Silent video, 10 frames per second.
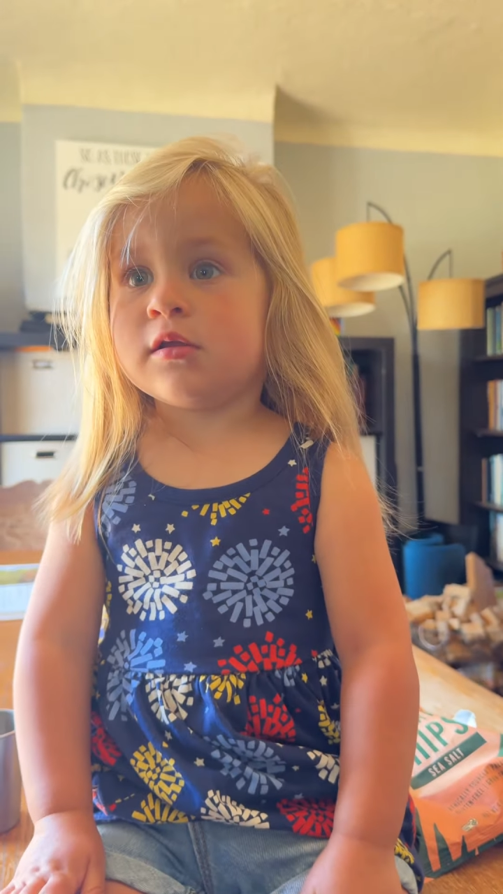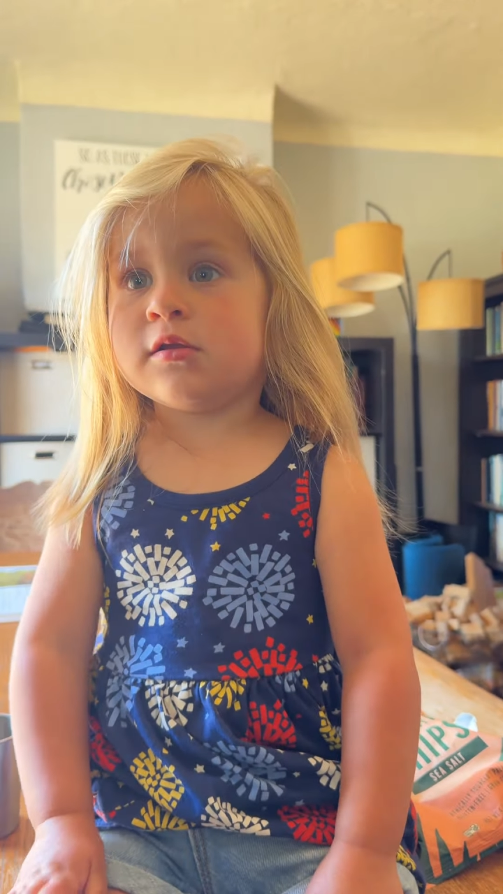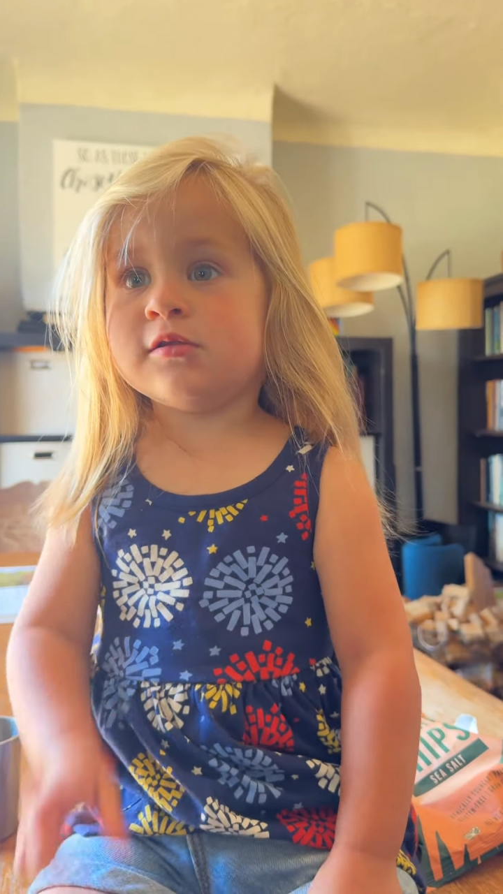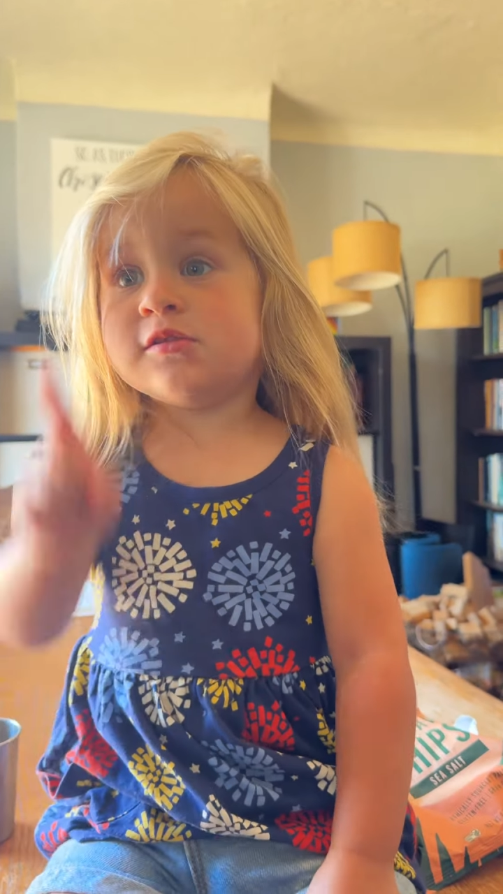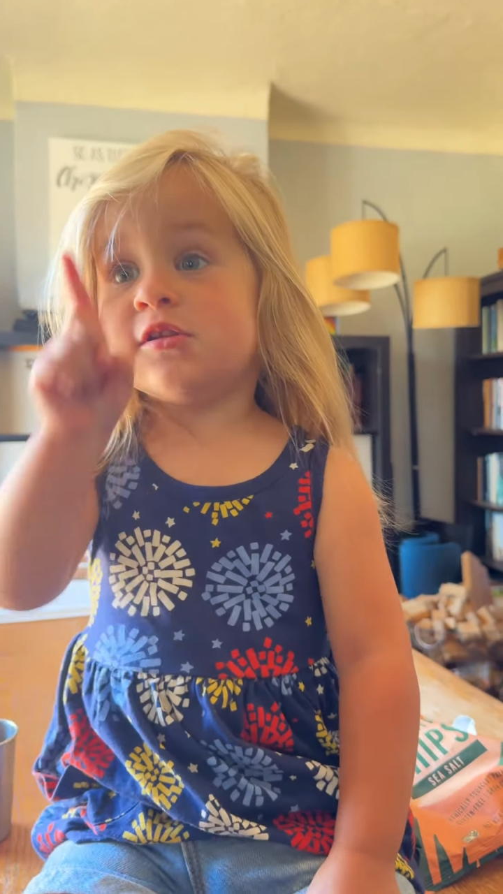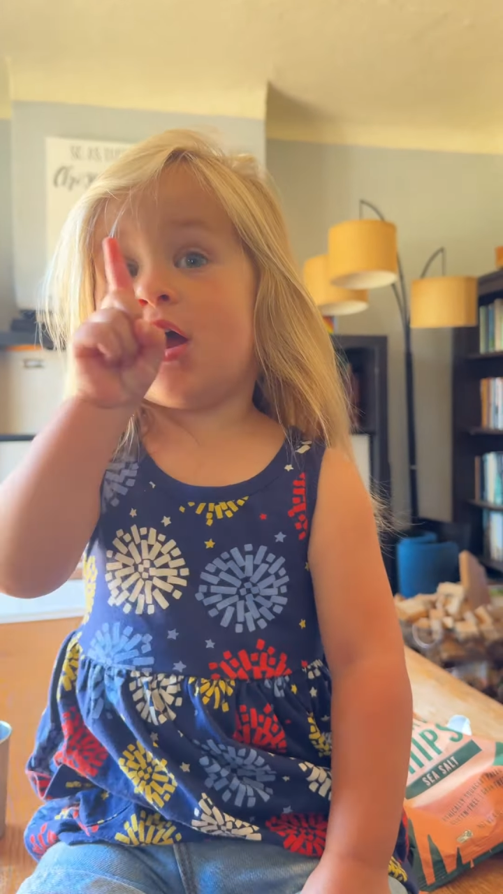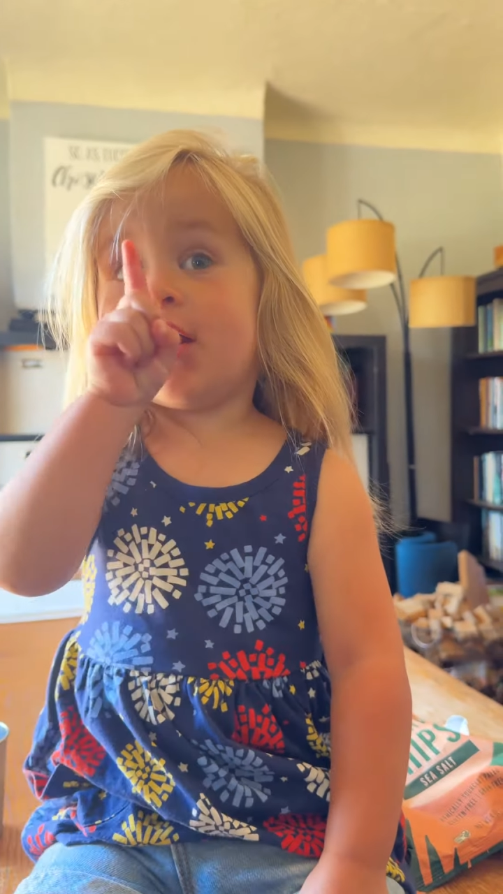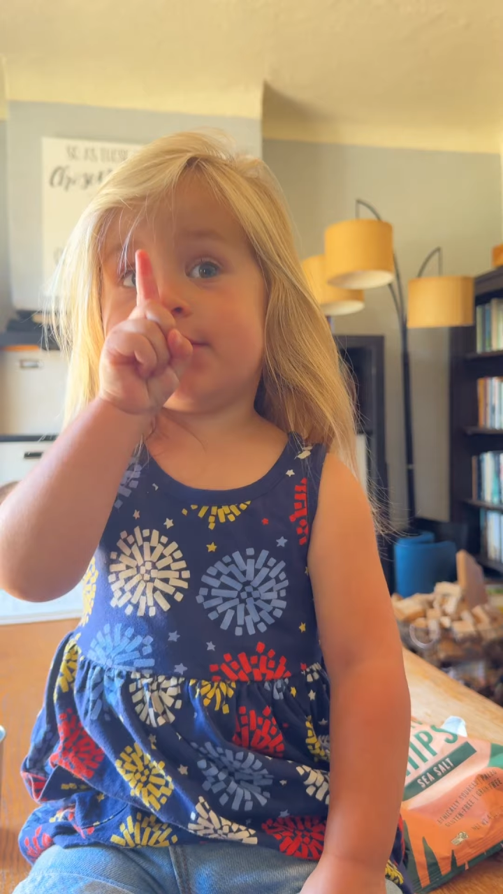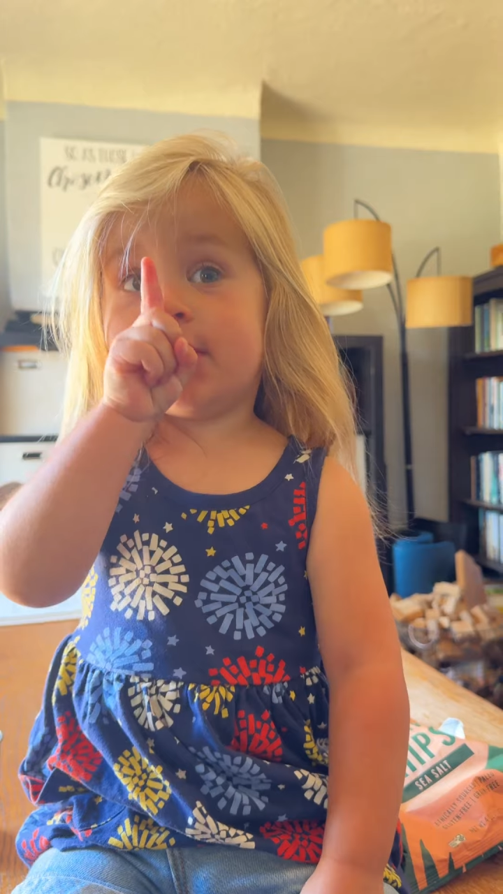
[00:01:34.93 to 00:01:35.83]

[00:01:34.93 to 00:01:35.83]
Yeah.